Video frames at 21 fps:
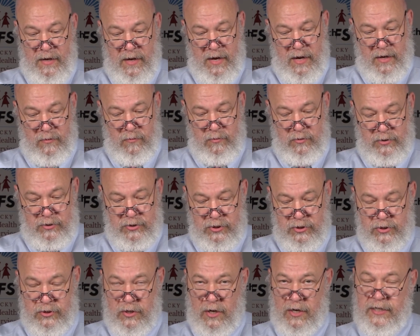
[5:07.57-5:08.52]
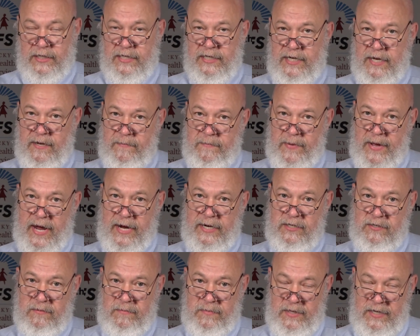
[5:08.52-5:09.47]
And we'll start to get
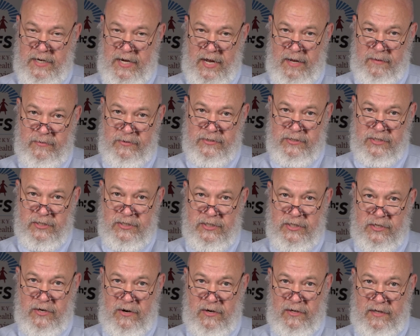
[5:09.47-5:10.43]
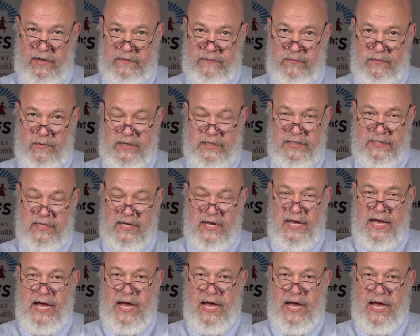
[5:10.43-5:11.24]
back to being able to see our loved ones.